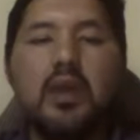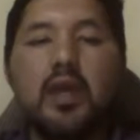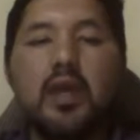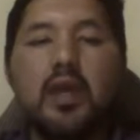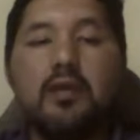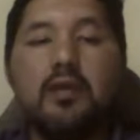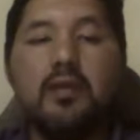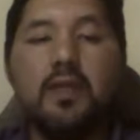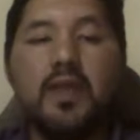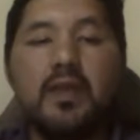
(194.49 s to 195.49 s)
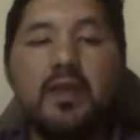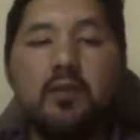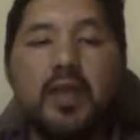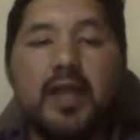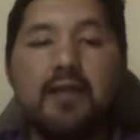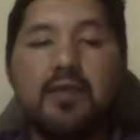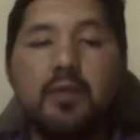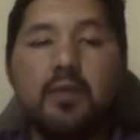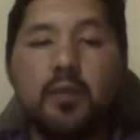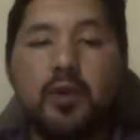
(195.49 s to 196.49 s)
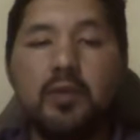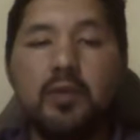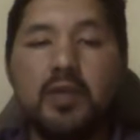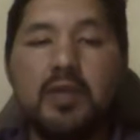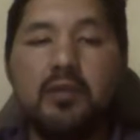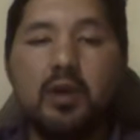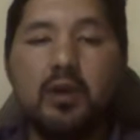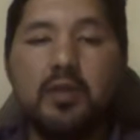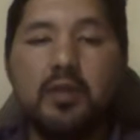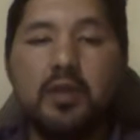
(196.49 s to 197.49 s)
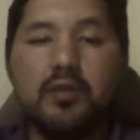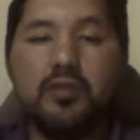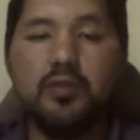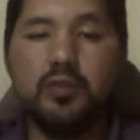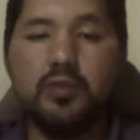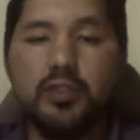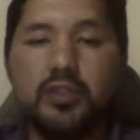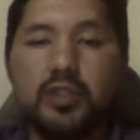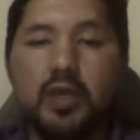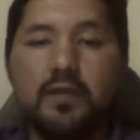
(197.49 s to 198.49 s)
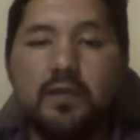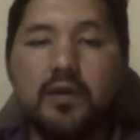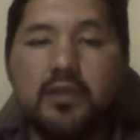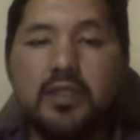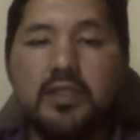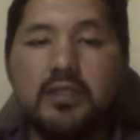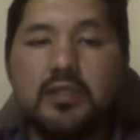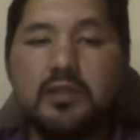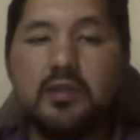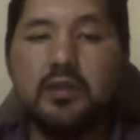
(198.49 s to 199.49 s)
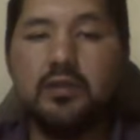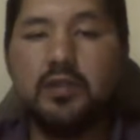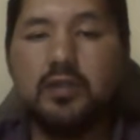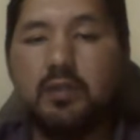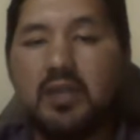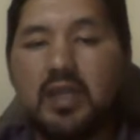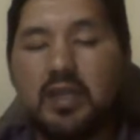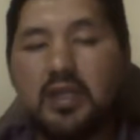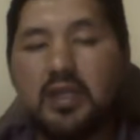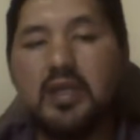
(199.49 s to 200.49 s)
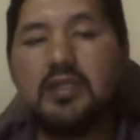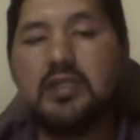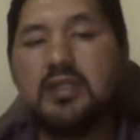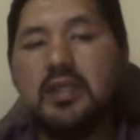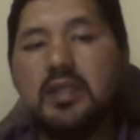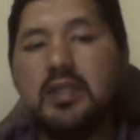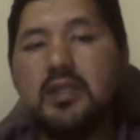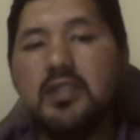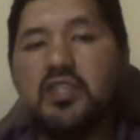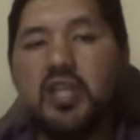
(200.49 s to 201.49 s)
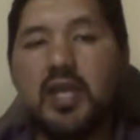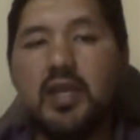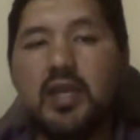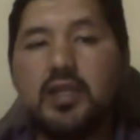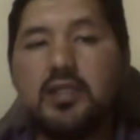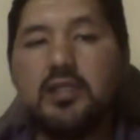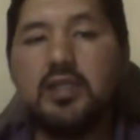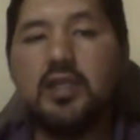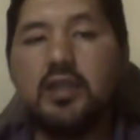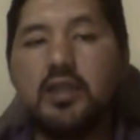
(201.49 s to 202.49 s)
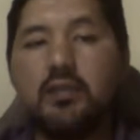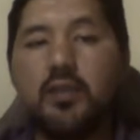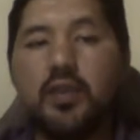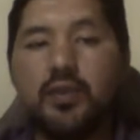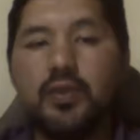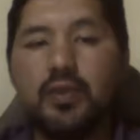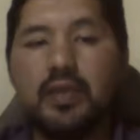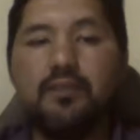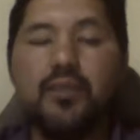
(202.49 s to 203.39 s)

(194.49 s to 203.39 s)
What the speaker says: And then we have the problem of the contribution of context to the meaning. That's the challenge number three.